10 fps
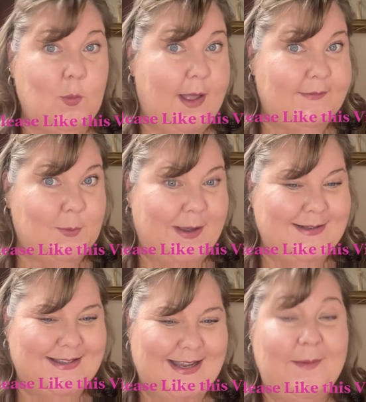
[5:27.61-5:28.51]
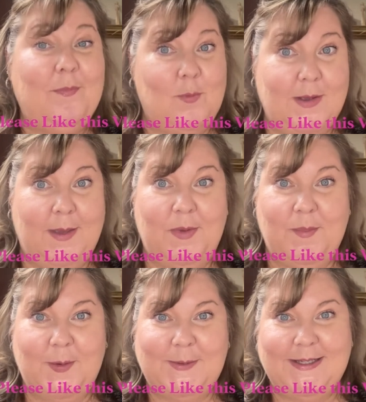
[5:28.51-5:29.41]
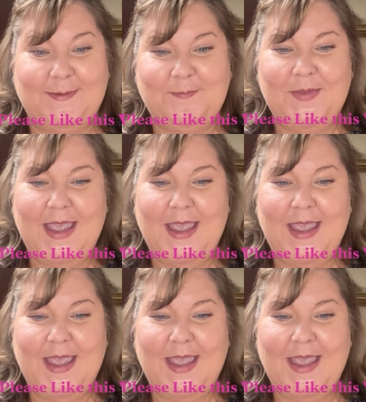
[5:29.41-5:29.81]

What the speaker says: We'll have to wait and see. We'll keep you posted.